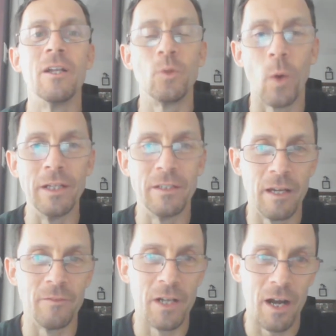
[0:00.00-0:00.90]
Dwight
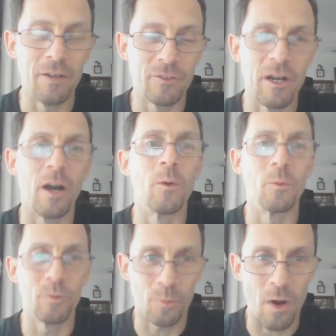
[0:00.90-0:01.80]
David Eisenhower
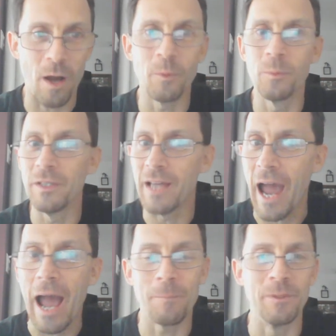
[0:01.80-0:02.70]
was probably the
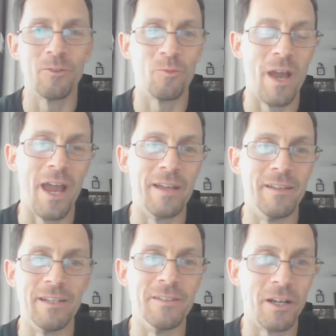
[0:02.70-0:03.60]
happiest man
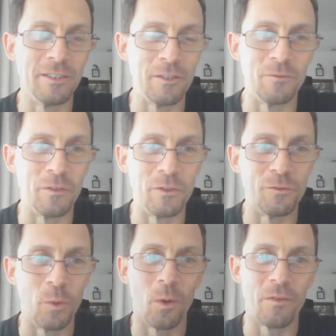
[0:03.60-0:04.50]
that in
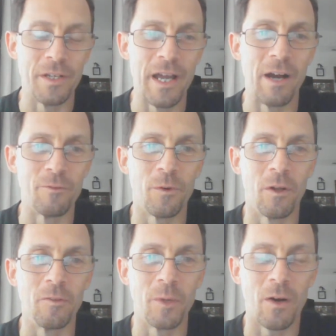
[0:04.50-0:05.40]
1954, the
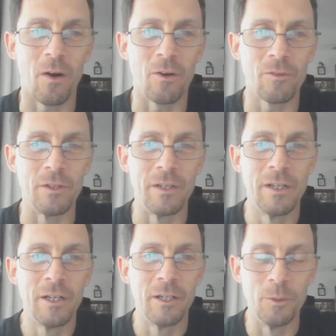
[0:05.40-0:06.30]
downfall of McCarthy,
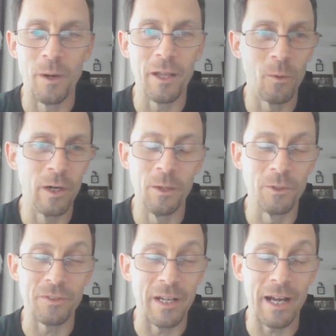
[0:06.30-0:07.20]
who, by the way,
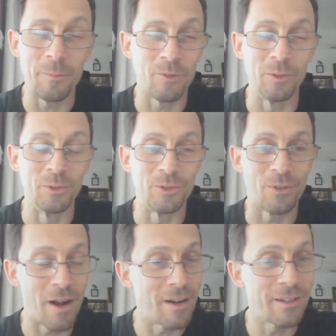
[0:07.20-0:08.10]
was an absolute
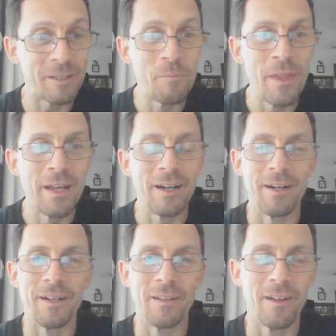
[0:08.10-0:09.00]
drunk
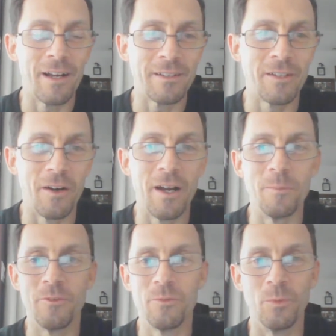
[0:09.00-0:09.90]
uh, and a lot of
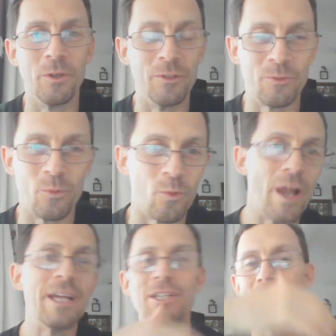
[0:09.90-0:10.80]
times was
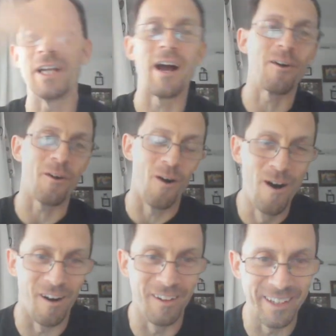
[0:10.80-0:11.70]
raging
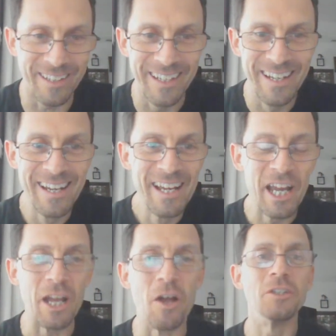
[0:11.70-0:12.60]
alcoholic
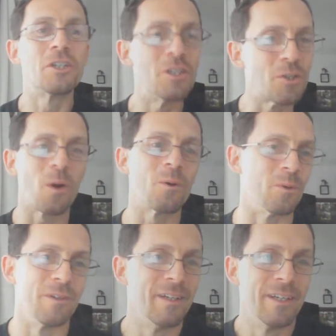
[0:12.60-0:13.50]
and
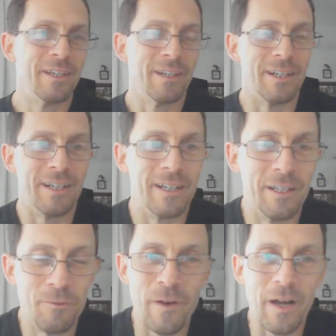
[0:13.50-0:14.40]
uncontrolled.
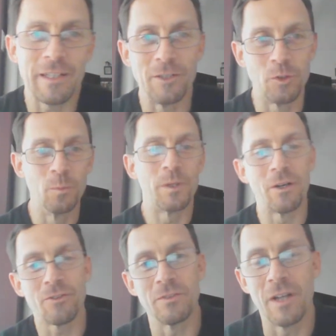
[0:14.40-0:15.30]
Uh, in fact, that Drew
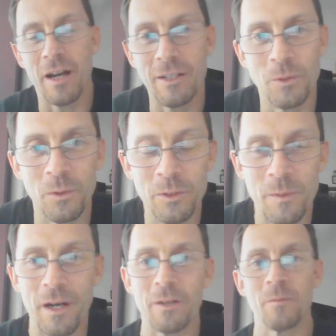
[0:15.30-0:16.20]
Pearson guy I told you
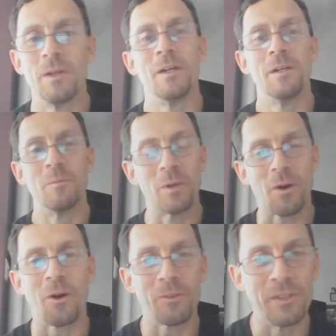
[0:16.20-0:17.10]
about,
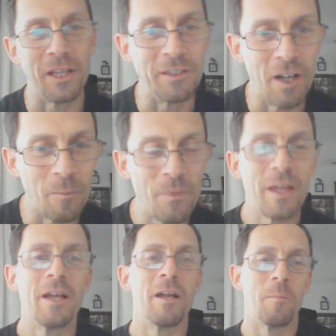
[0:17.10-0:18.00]
McCarthy ended up
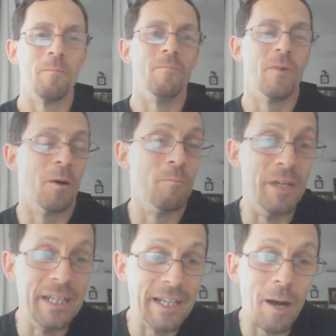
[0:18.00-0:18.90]
uh,
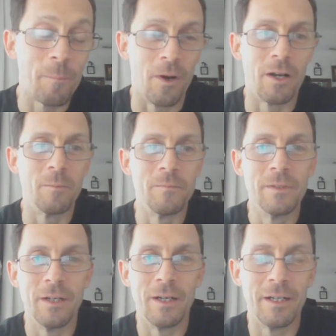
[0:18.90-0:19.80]
beating up on him
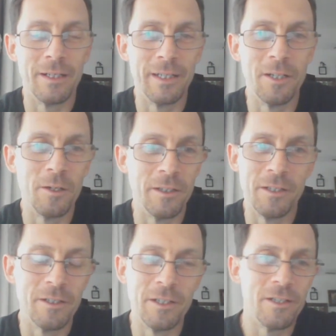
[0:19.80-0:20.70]
uh, in, a,
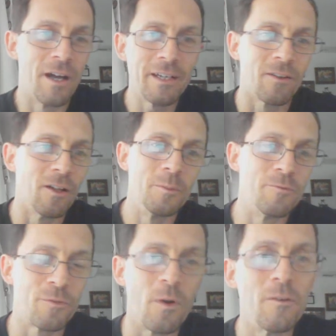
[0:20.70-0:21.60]
in, a, in a nightclub
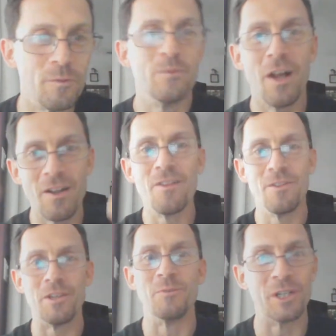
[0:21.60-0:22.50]
in front of none
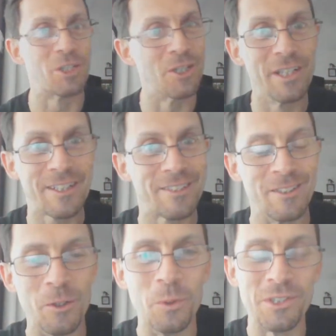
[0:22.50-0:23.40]
other than Richard
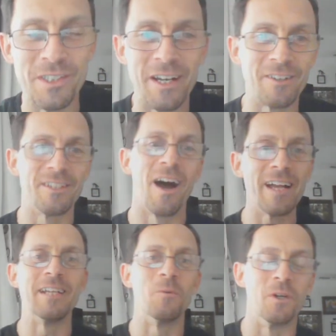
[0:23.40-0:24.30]
Nixon, who was there
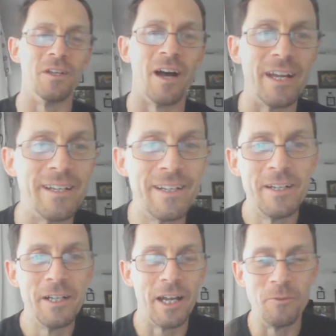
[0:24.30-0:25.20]
dining one night.
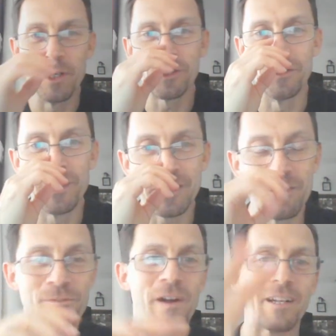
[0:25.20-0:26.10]
And Richard
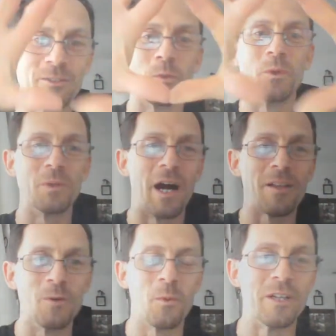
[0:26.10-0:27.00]
Nixon, in fact, is the one who got
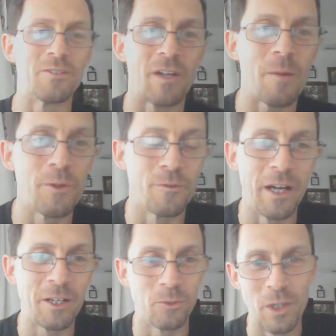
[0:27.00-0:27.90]
in the way and stopped the
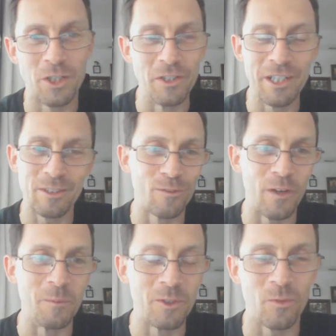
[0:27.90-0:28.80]
fight because Richard Nixon's
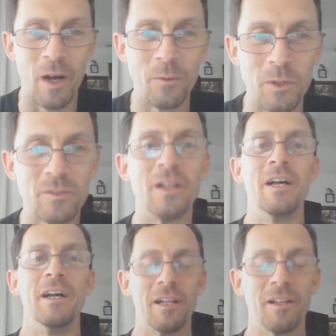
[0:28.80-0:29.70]
famous line was,
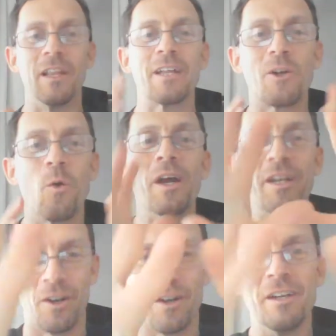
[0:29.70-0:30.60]
"Let a
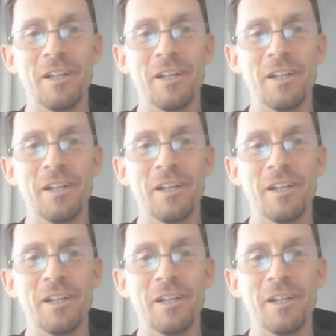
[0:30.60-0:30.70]
Quaker,